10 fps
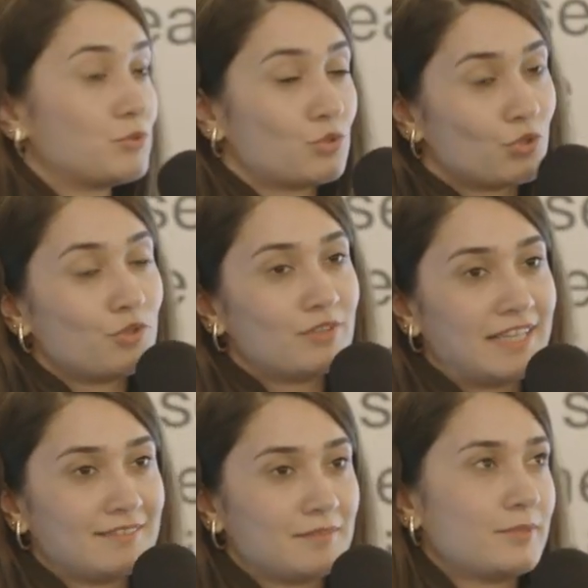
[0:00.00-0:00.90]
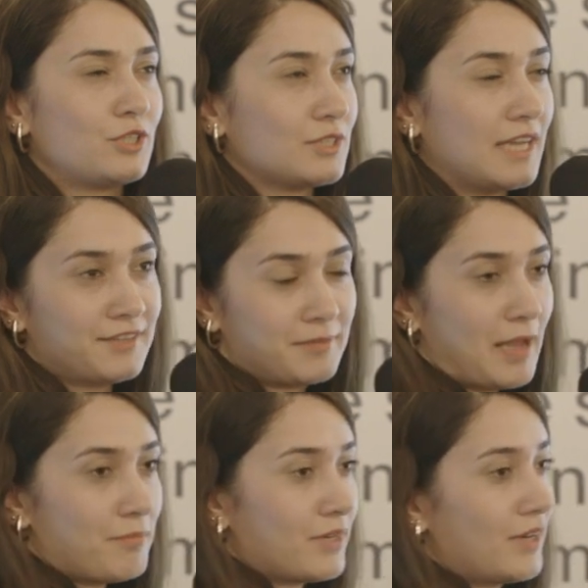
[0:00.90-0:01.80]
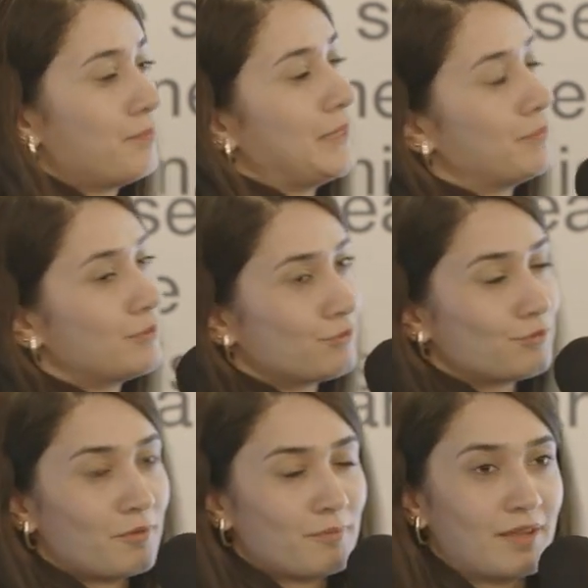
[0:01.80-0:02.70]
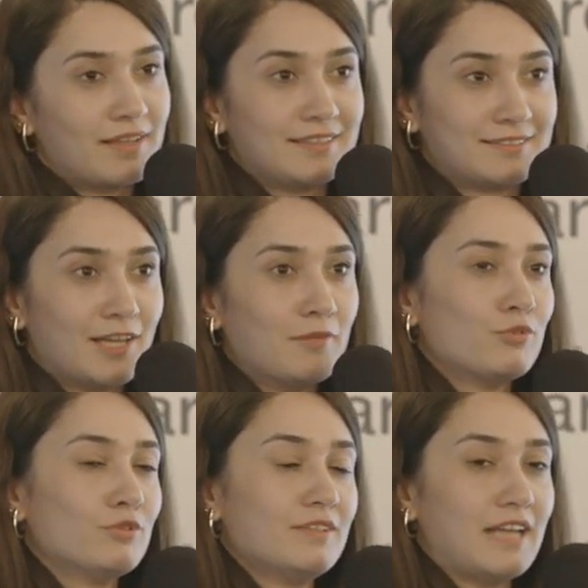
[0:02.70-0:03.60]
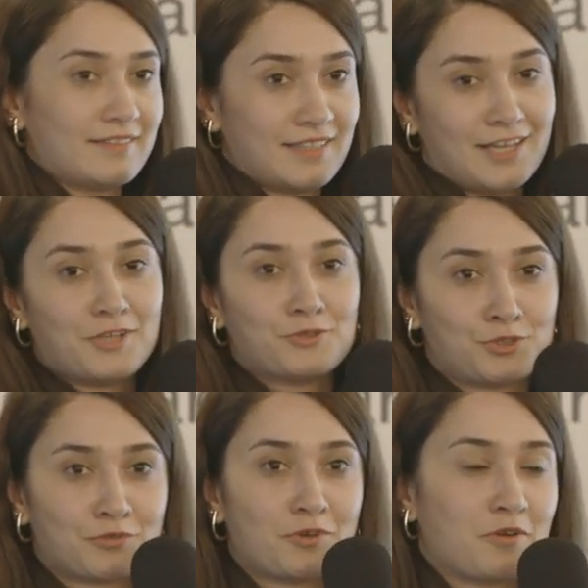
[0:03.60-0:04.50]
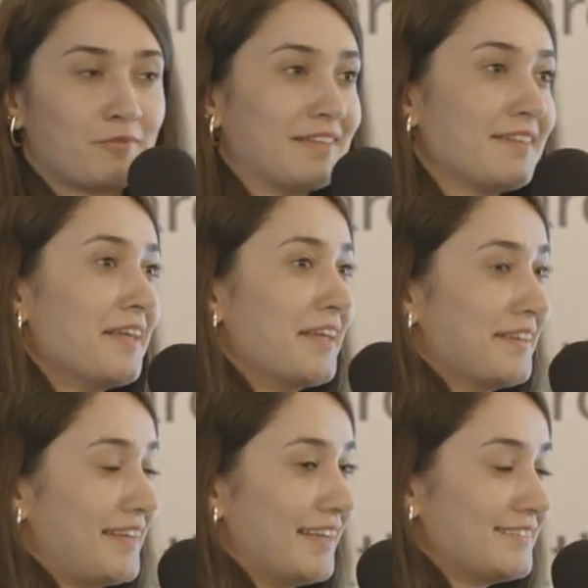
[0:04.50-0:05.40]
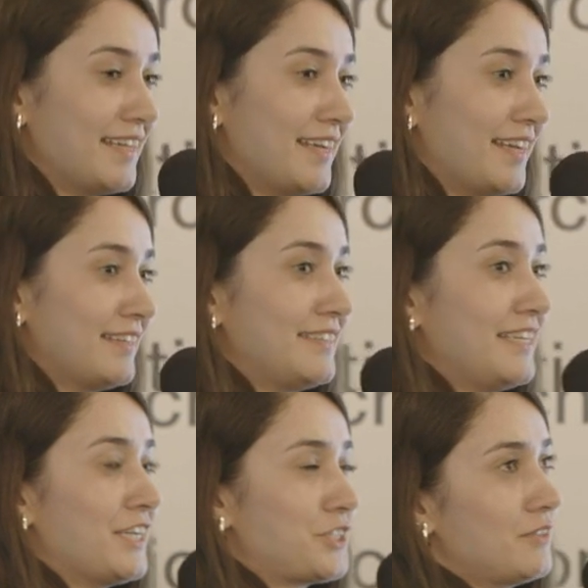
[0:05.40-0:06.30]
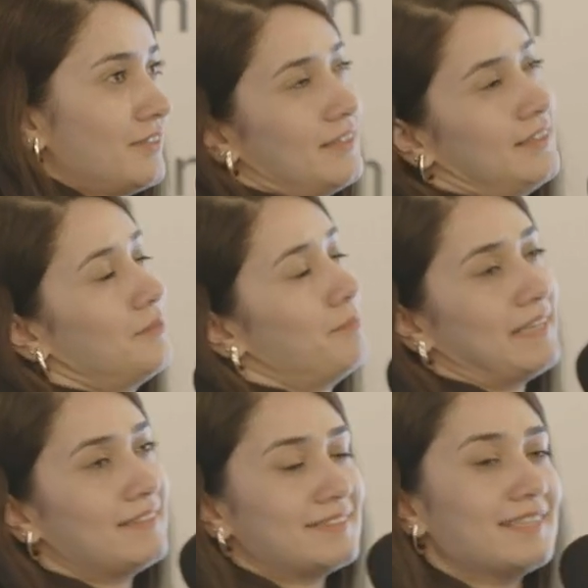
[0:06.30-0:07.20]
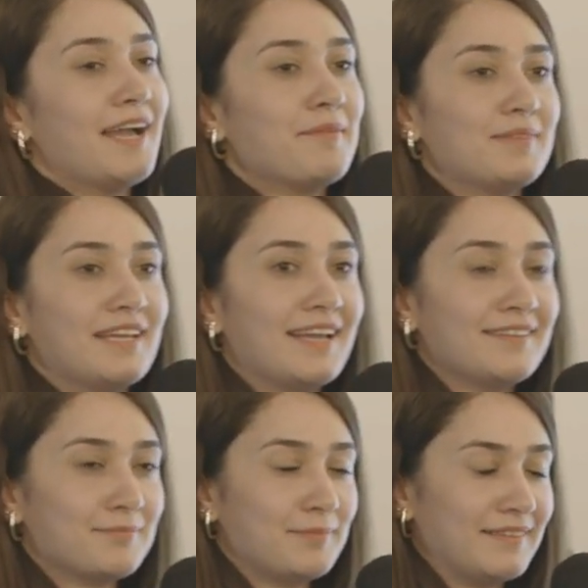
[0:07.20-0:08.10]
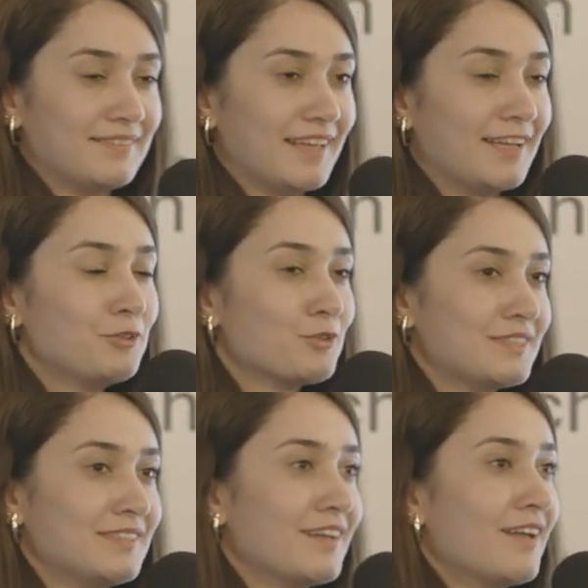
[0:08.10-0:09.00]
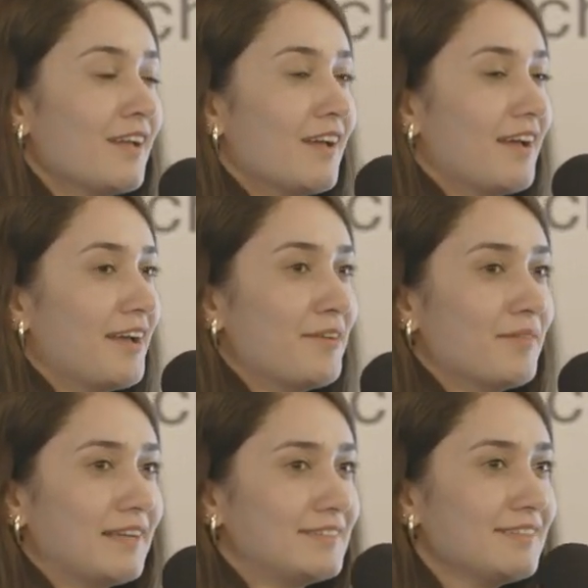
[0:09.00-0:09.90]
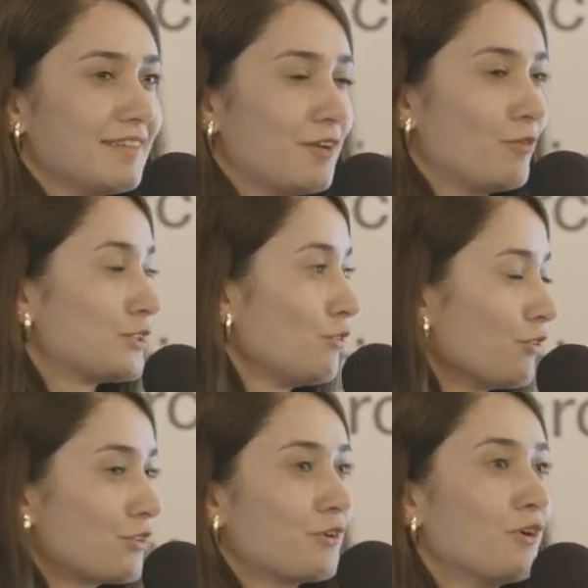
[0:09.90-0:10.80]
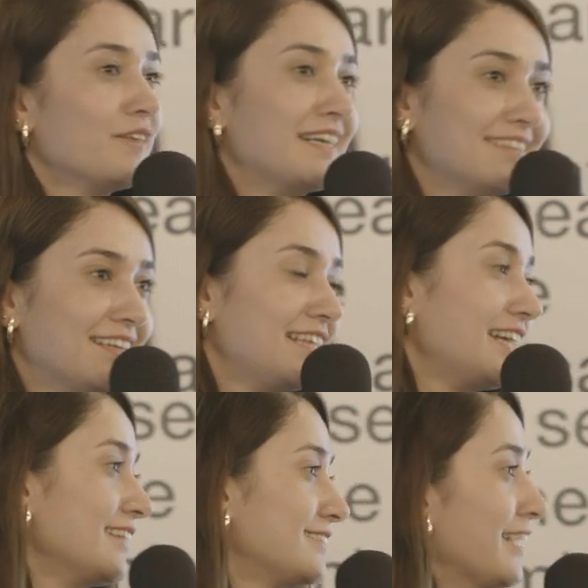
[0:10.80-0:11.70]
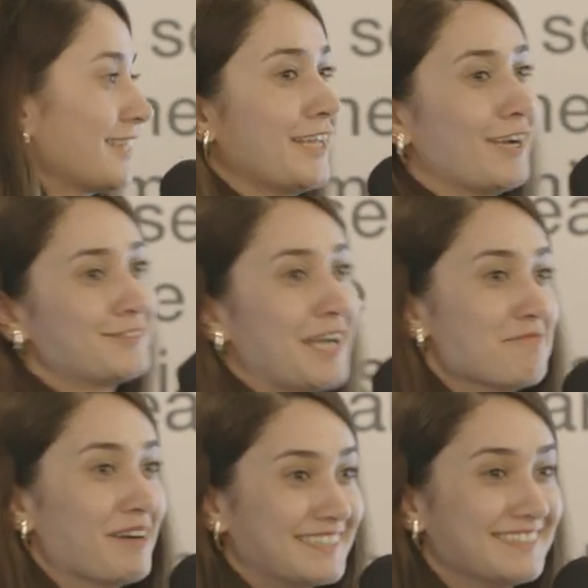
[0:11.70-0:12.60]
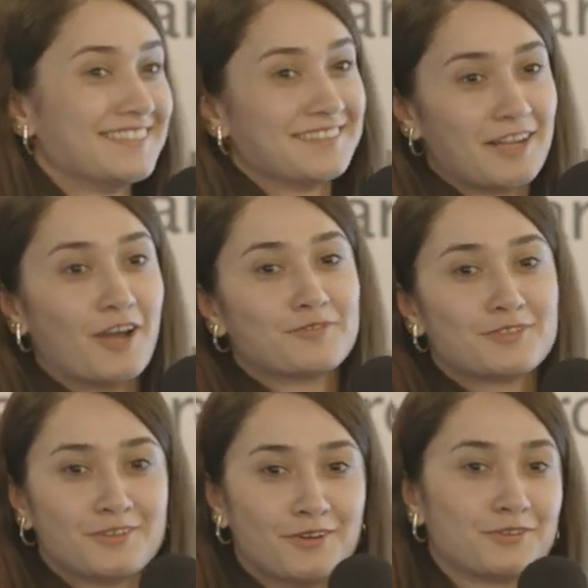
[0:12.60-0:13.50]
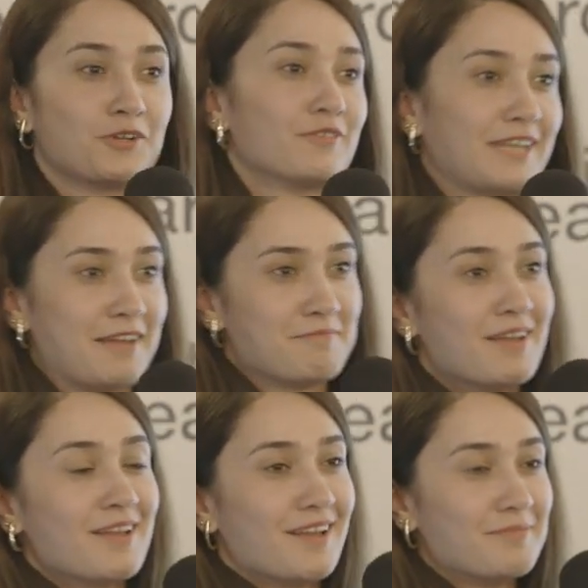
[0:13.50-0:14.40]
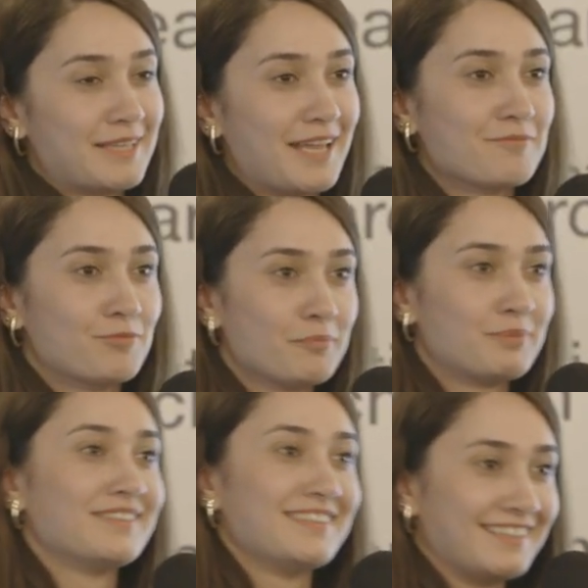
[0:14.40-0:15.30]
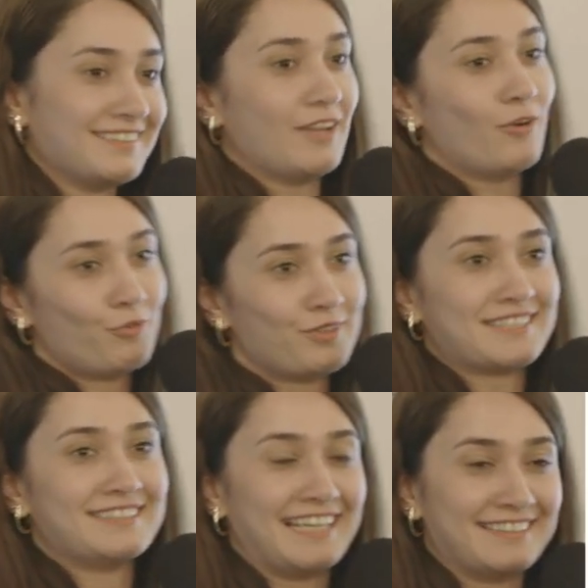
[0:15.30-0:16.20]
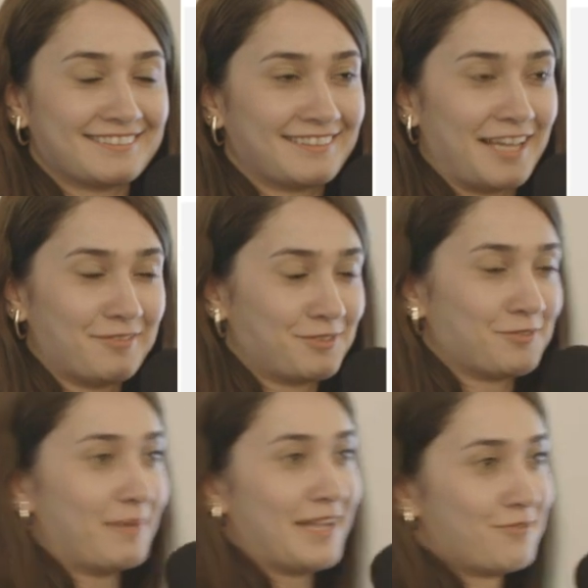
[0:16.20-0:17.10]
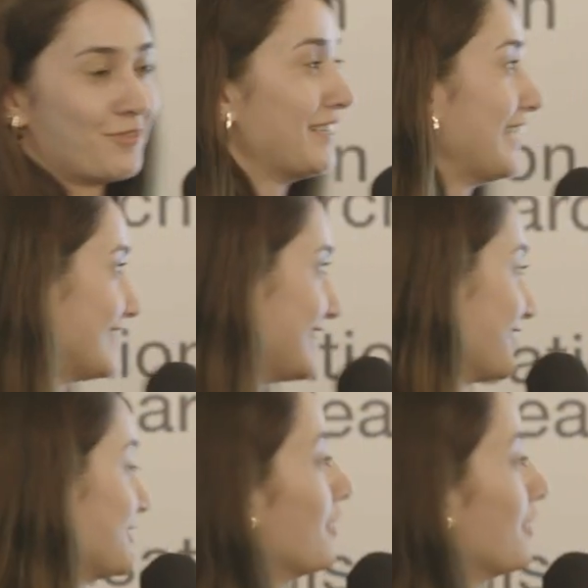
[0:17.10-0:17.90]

So you will end, because I remember people from Istanbul that I used to work with, that they actually in the back in time they had been using. I think it was OnCrawl, and then they had like lifetime access, and then after OnCrawl came and became popular, obviously they didn't have to pay for it, etc.